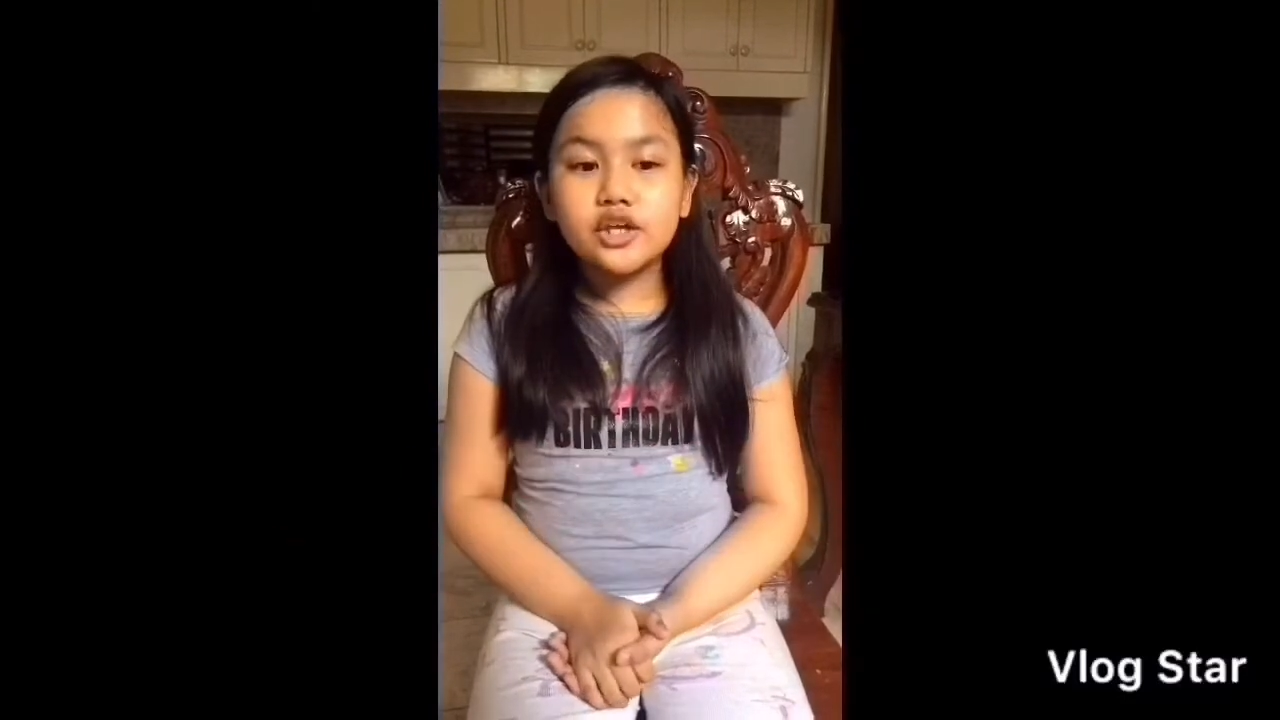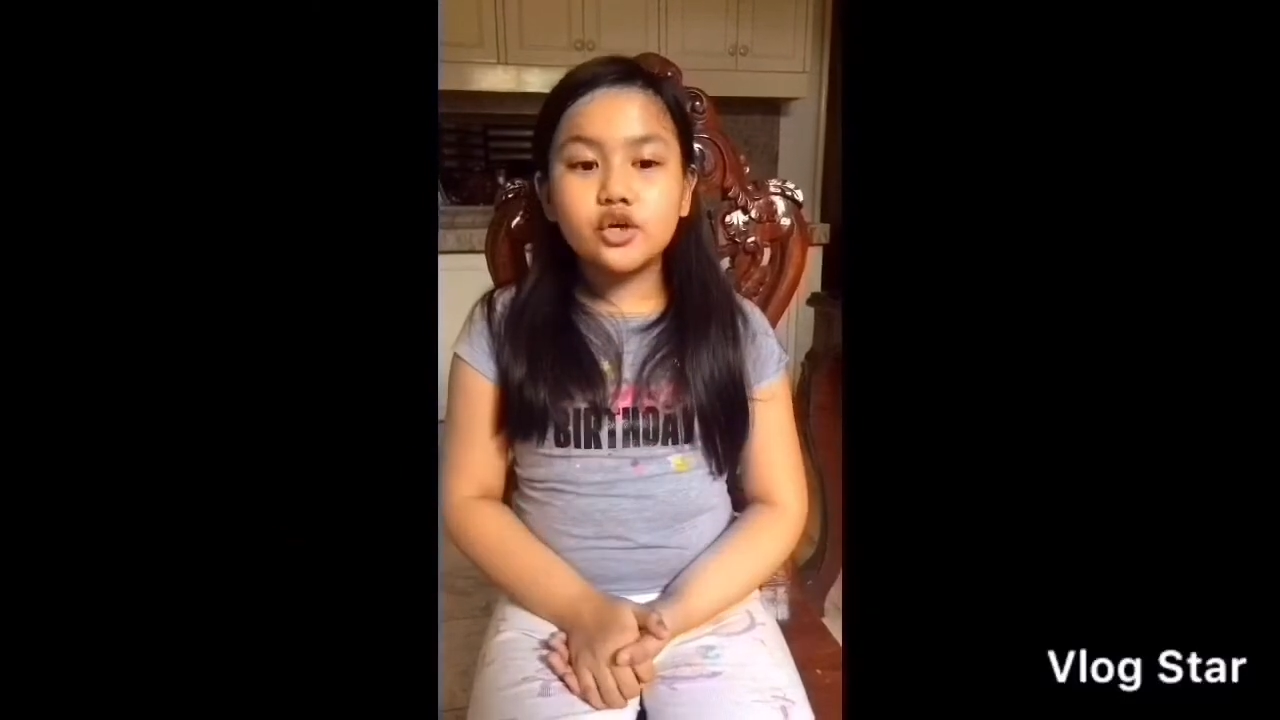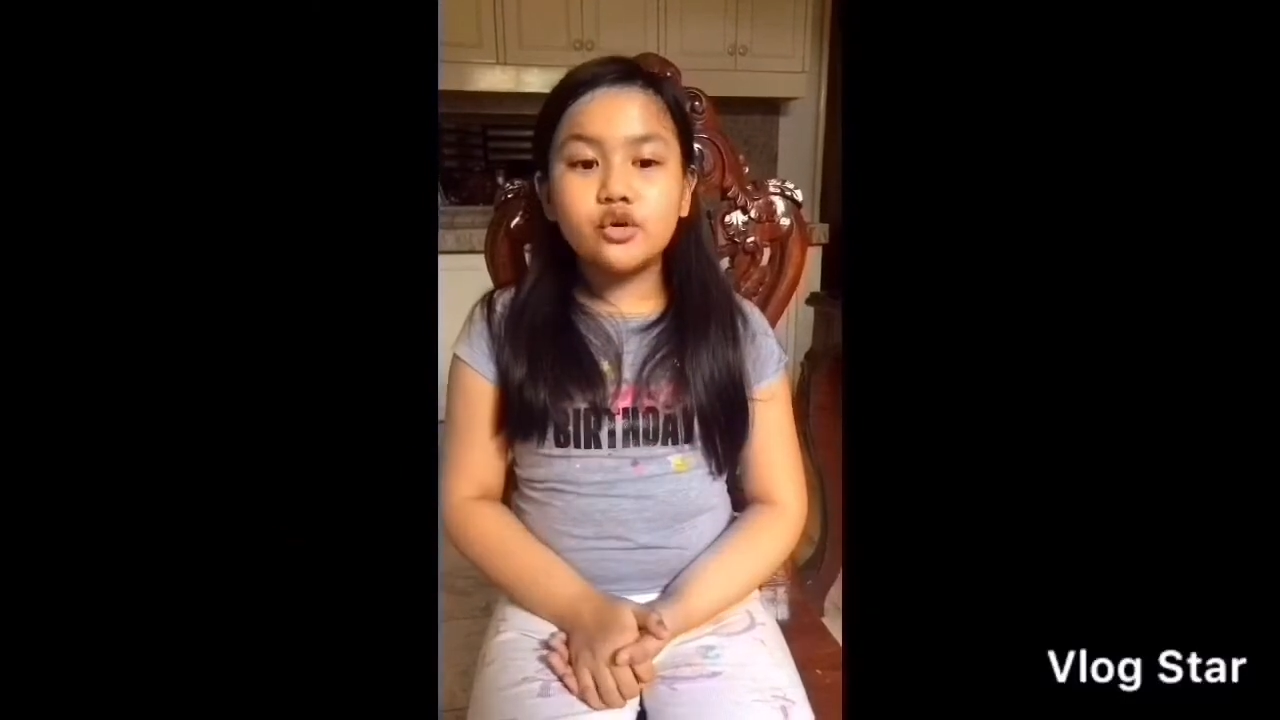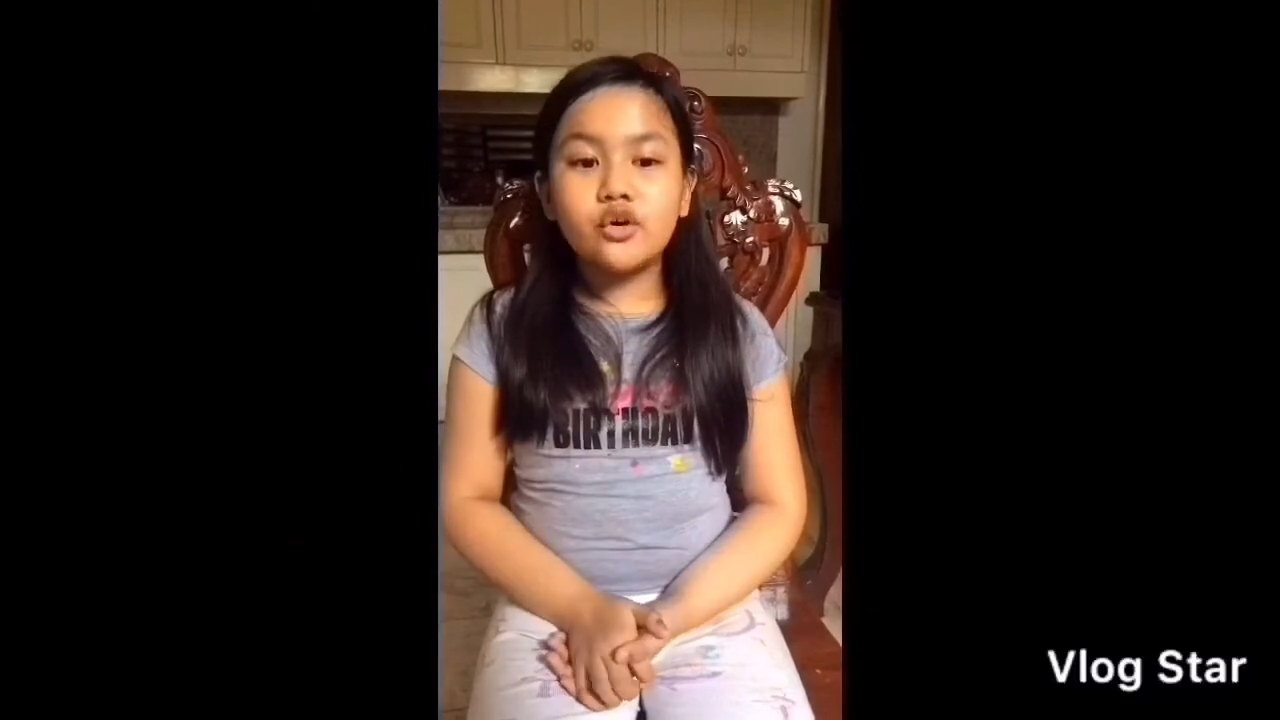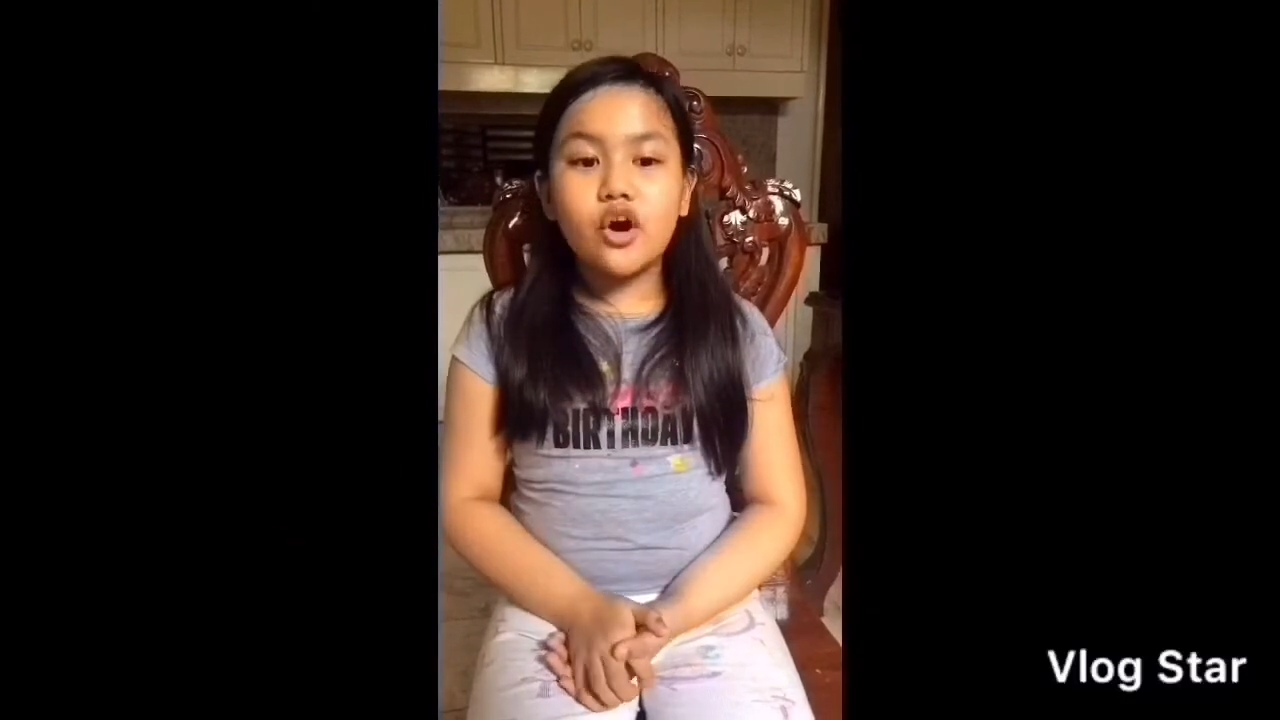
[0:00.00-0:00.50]

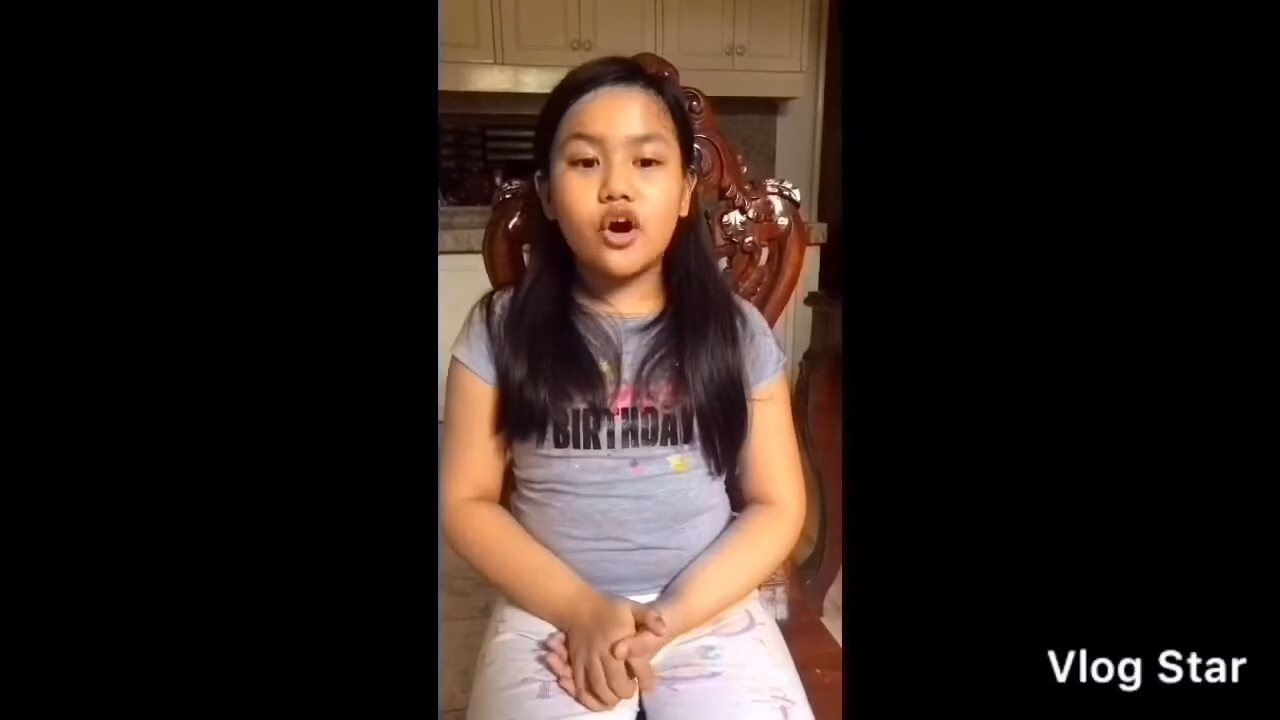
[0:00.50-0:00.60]
you